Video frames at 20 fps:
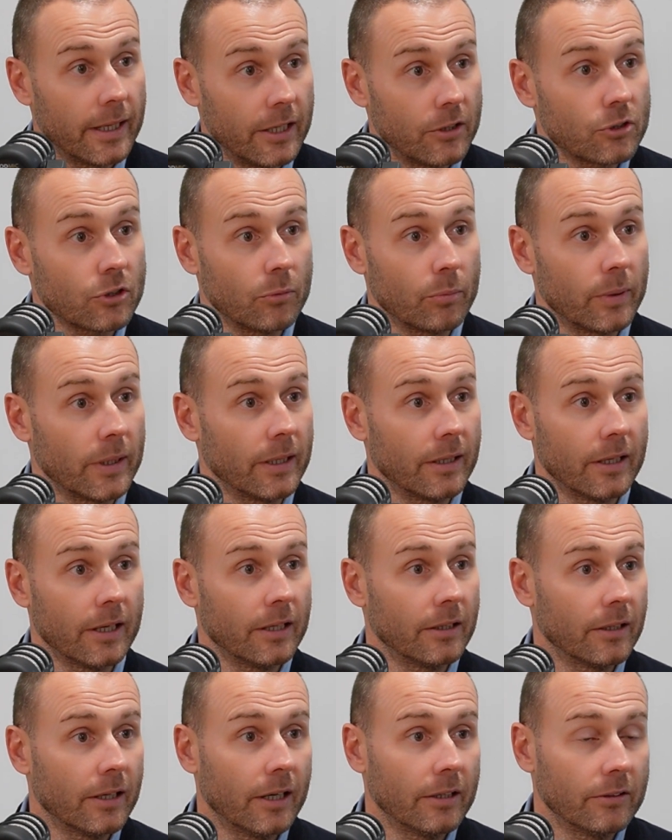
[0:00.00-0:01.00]
It should be.
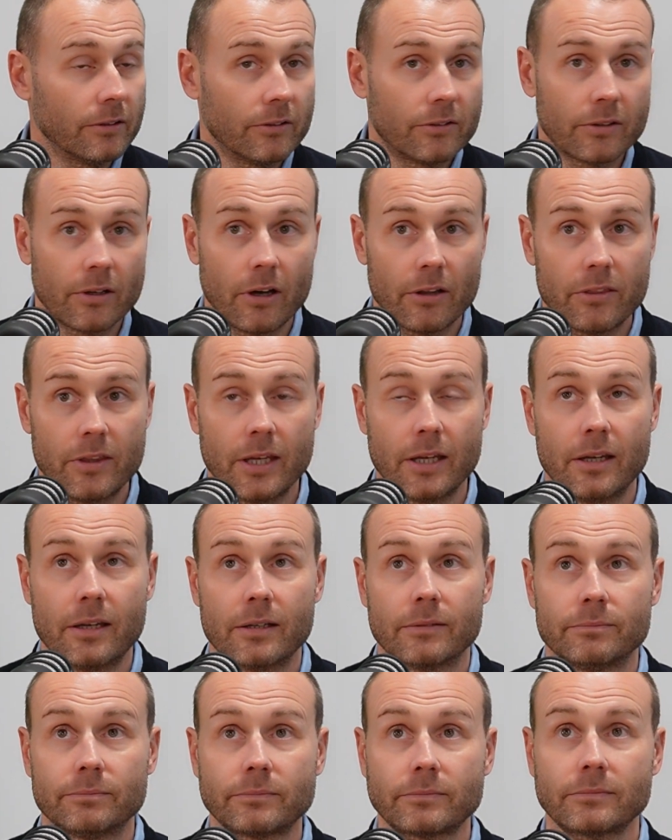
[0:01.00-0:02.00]
And I think
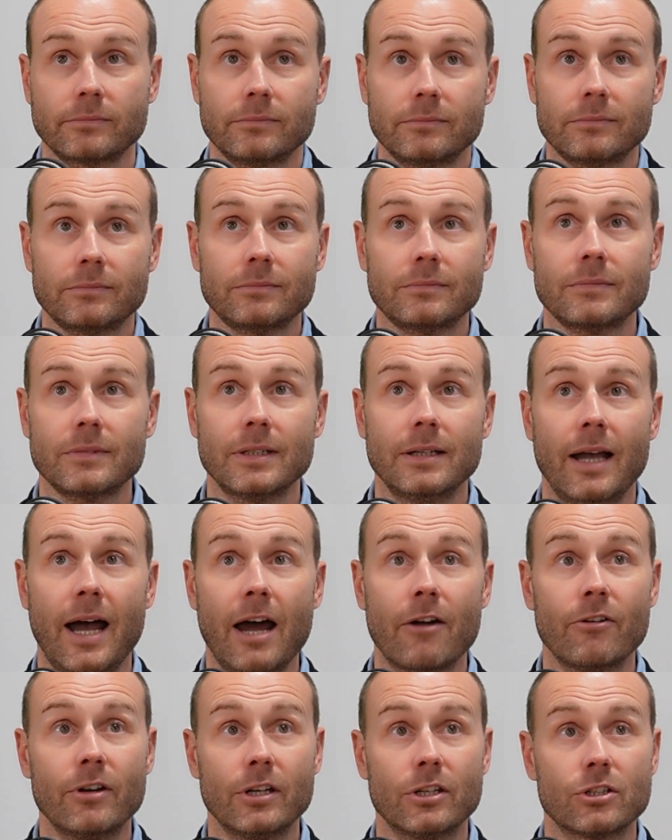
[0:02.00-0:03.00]

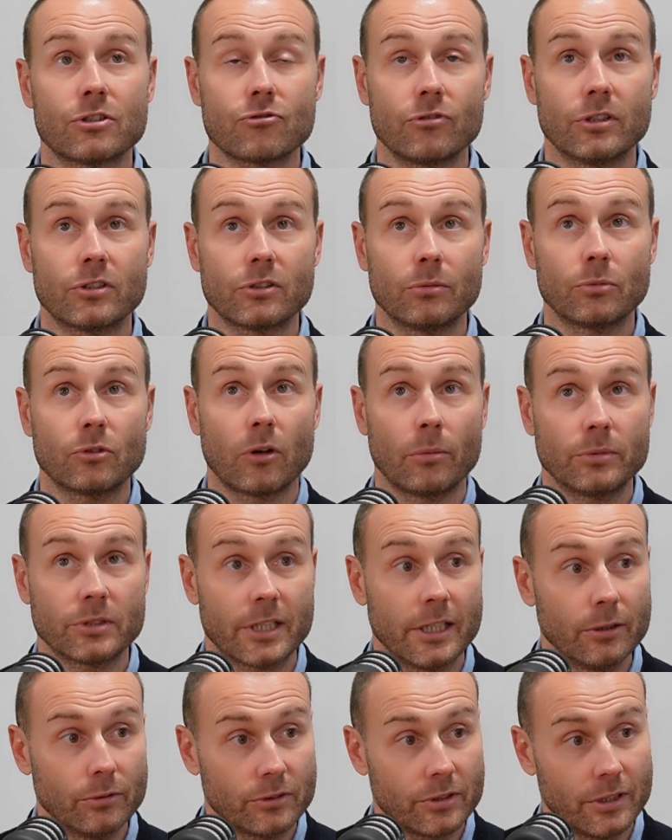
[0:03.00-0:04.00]
our industry is sometimes
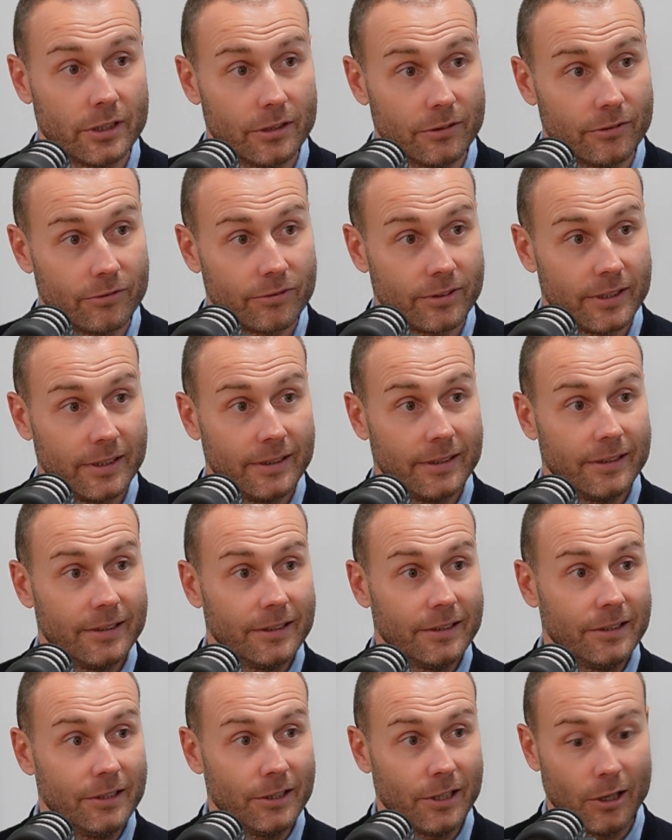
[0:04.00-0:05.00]
guilty of,
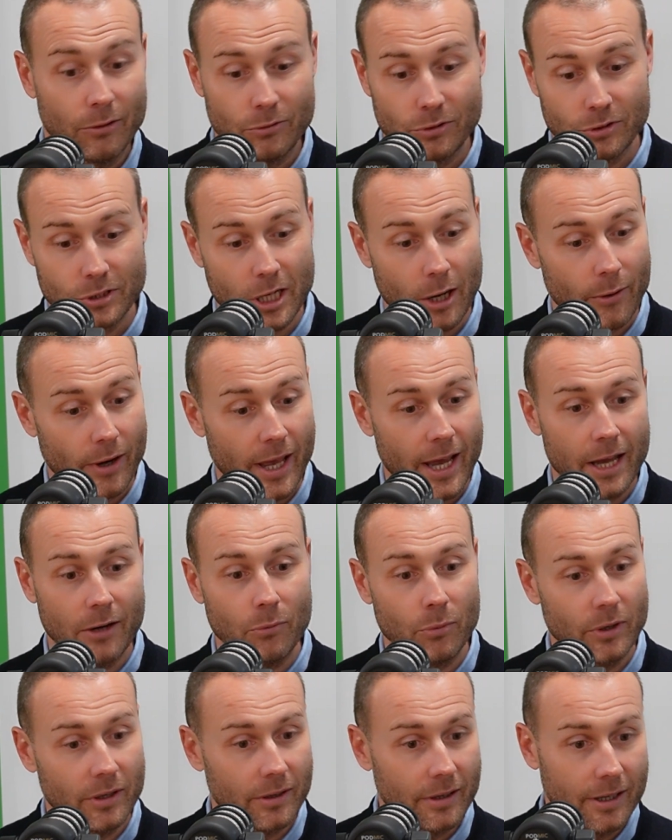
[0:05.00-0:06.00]
you know, just going
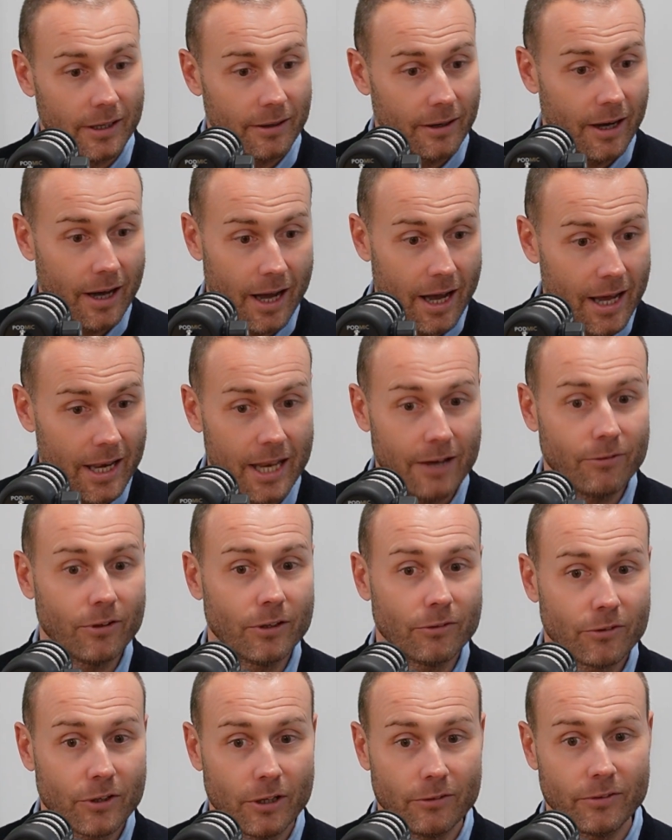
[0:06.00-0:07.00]
ahead with a level
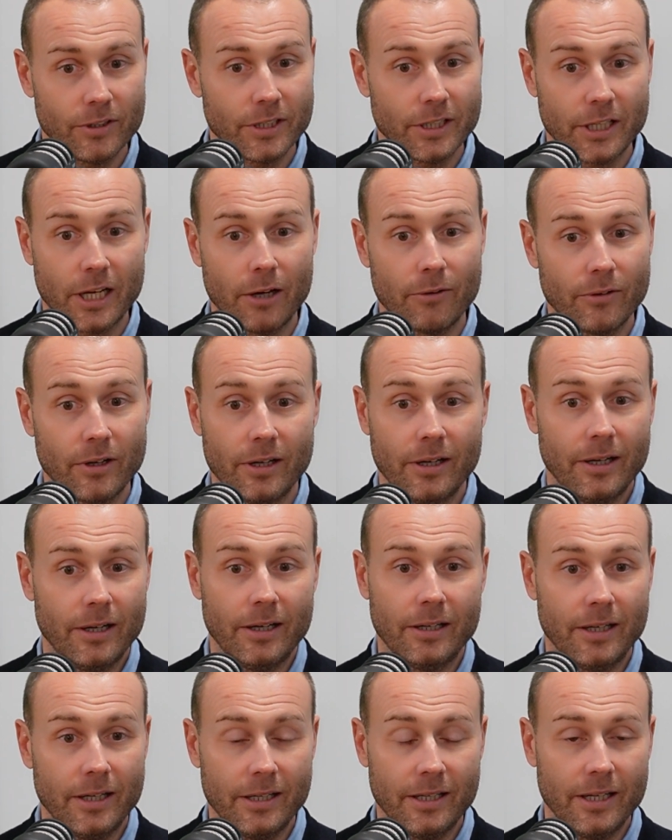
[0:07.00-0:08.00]
of cover, you know,
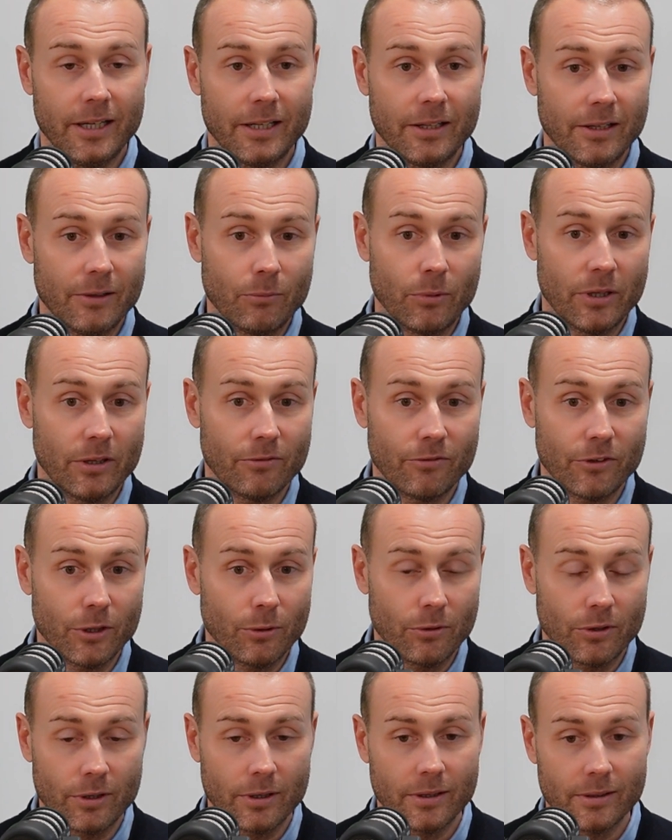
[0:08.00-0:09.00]
with a view
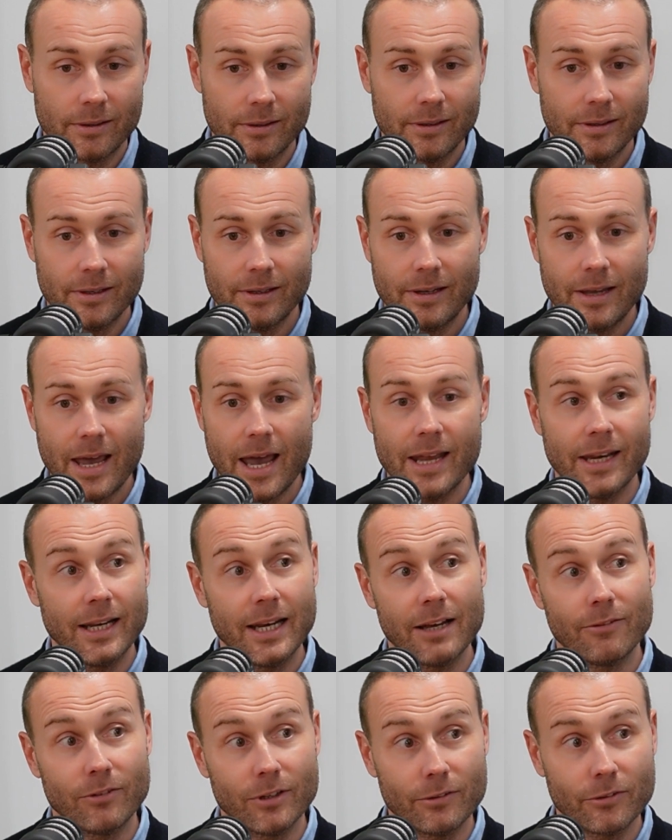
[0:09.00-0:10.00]
that any
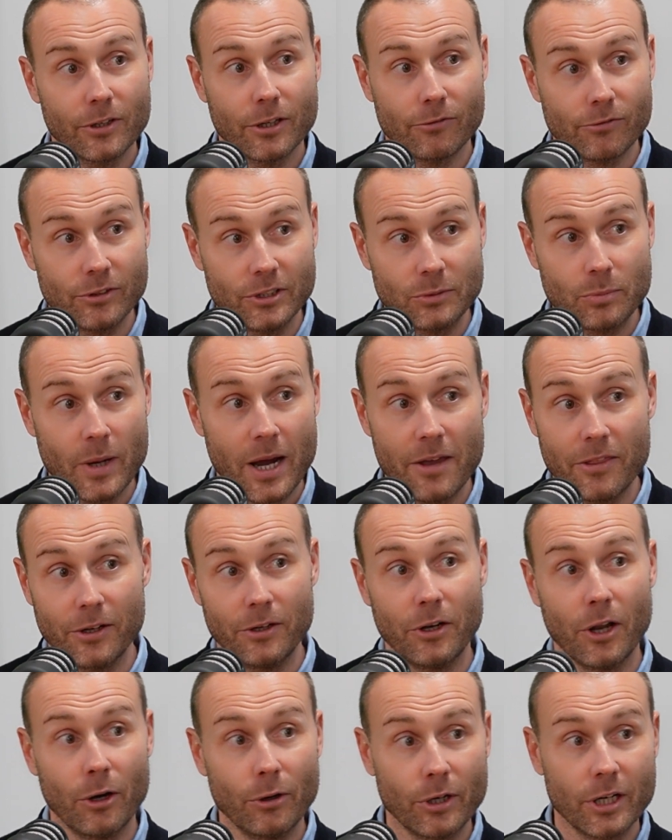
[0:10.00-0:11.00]
level of cover is better
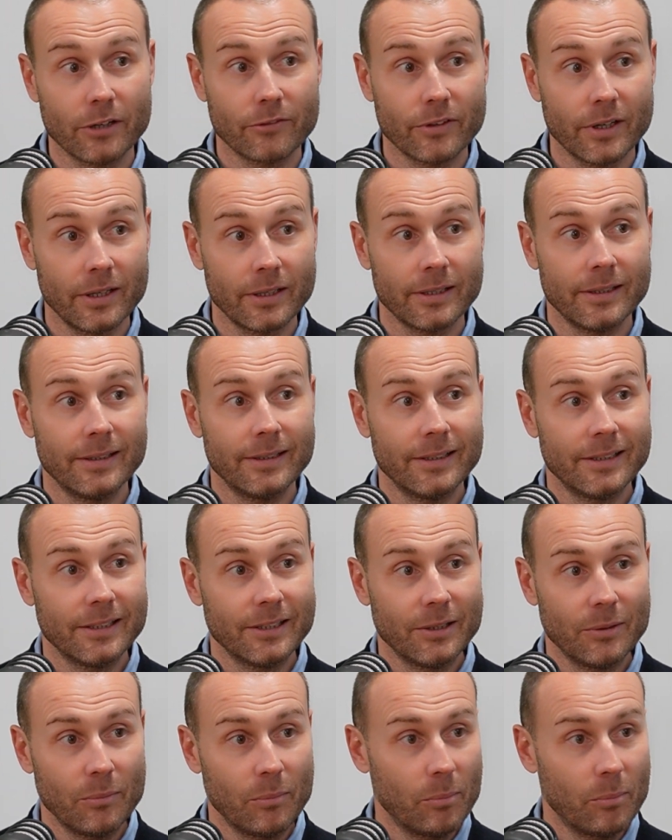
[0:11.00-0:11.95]
than no cover. Yeah.